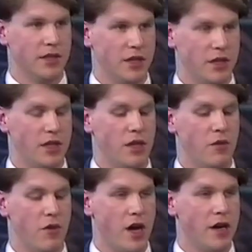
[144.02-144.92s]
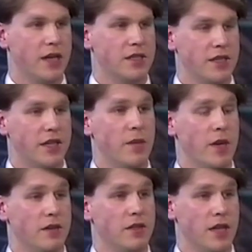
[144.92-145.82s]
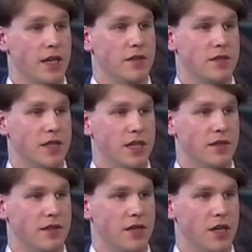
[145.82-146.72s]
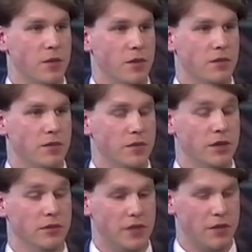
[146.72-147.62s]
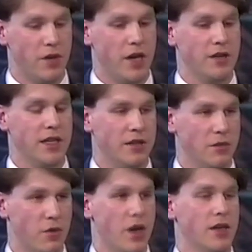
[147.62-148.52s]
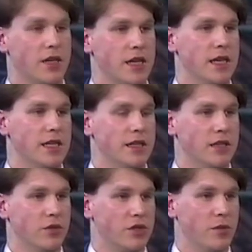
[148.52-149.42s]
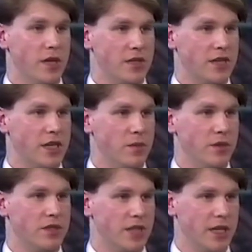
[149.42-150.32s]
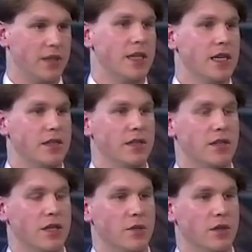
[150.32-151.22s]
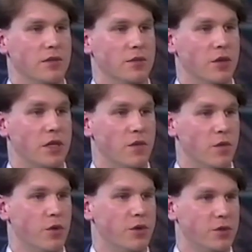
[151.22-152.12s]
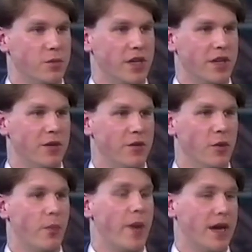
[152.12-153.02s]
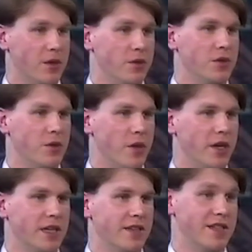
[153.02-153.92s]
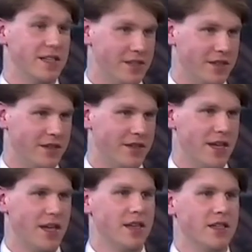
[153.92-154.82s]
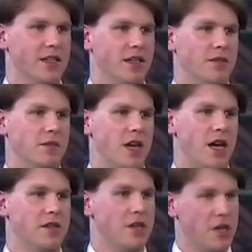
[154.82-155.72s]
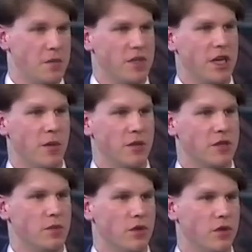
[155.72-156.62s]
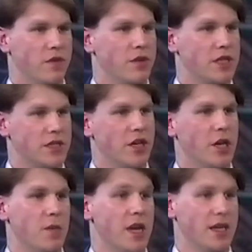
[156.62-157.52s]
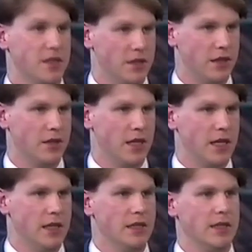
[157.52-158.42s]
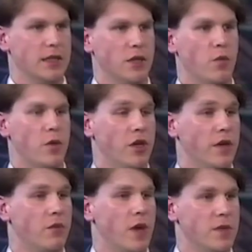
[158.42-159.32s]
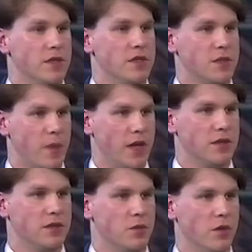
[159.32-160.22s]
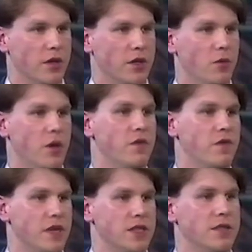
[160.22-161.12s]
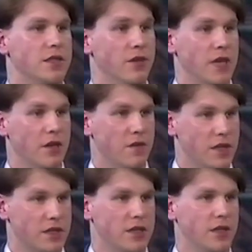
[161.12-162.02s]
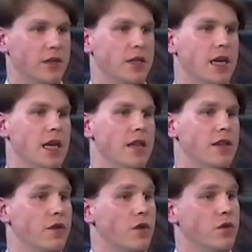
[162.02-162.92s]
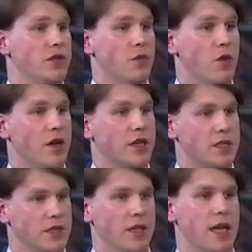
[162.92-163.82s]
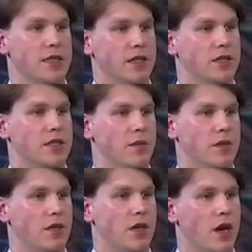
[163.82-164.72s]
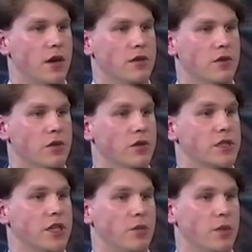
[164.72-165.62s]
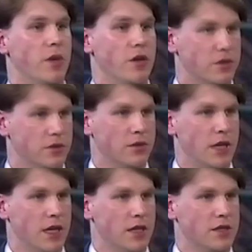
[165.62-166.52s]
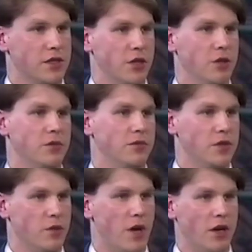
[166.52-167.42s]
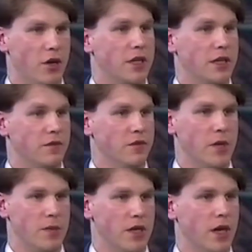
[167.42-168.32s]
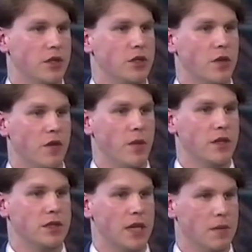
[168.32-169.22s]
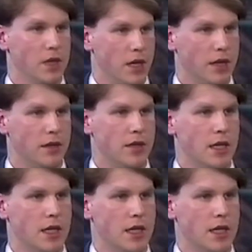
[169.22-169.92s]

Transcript: Yeah, Iran actually came out today and said that they were, well, Iran and Iraq also made a statement saying that they were looking forward to bringing their oil back onto the market this year. Our timetable is more for this time next year. The UN weapons inspectors' work won't finish until the end of this year. Then, of course, Iraq still hasn't accepted the current oil sale proposal. So you are looking for maybe 9 to 12 months down the line.